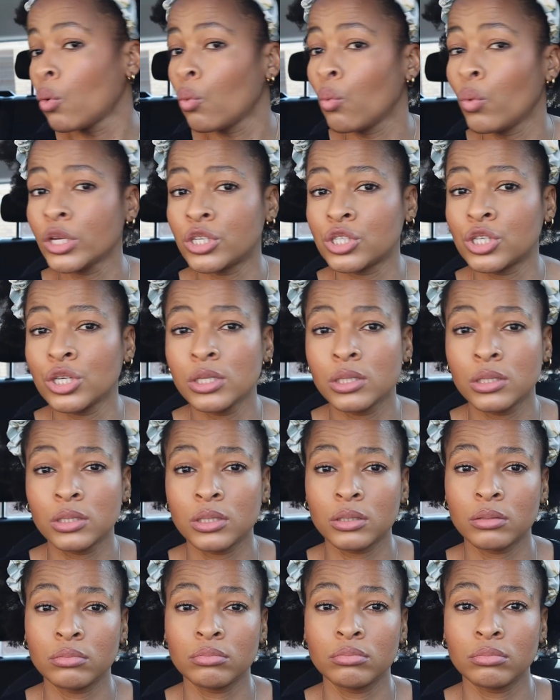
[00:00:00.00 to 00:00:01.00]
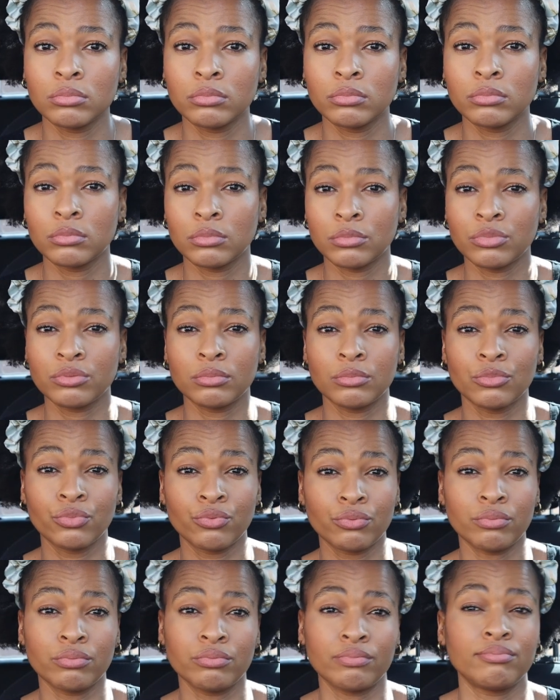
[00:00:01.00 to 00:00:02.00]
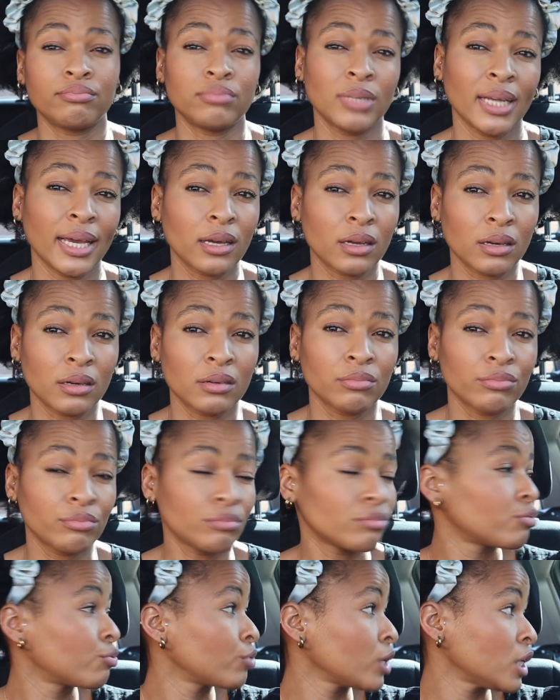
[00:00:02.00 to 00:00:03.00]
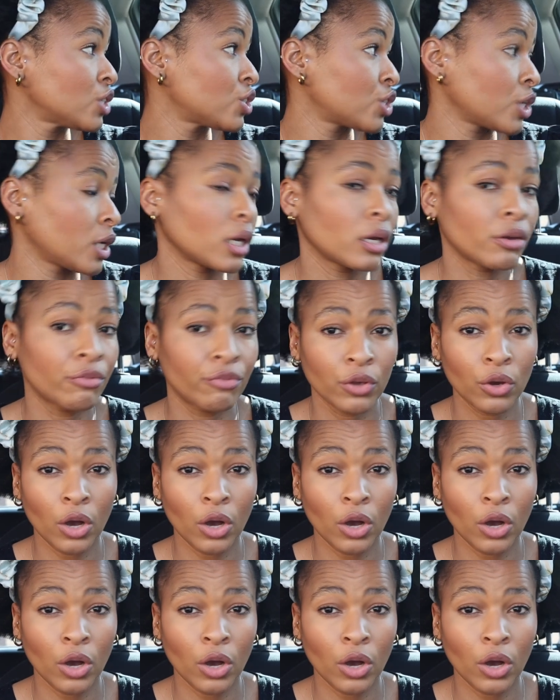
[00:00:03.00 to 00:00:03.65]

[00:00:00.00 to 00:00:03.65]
which is like reaching, if